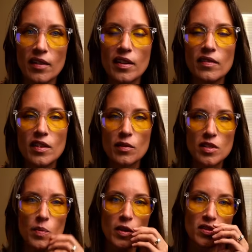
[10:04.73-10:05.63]
Even though it's
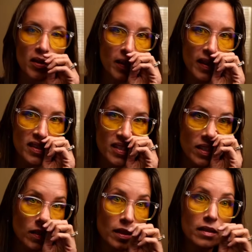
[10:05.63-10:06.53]
sponsored, let's
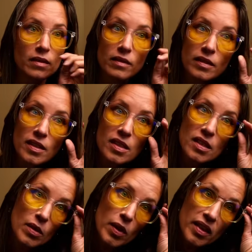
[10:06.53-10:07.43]
see what
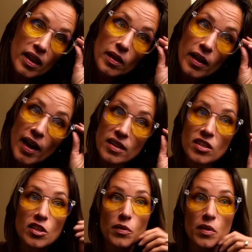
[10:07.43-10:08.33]
it has
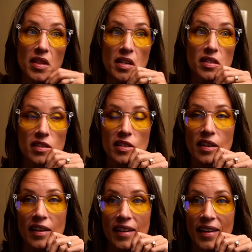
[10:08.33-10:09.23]
to do with this.
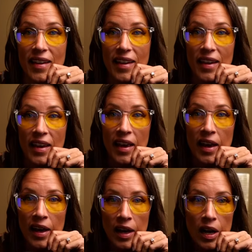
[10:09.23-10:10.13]

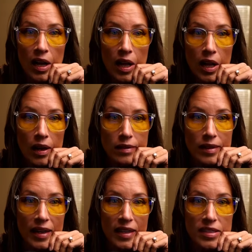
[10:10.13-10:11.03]
All
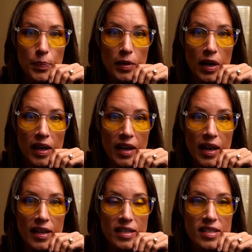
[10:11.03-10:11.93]
right,
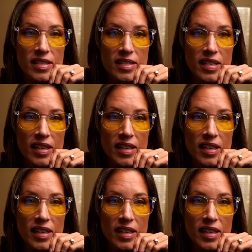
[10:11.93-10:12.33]
products.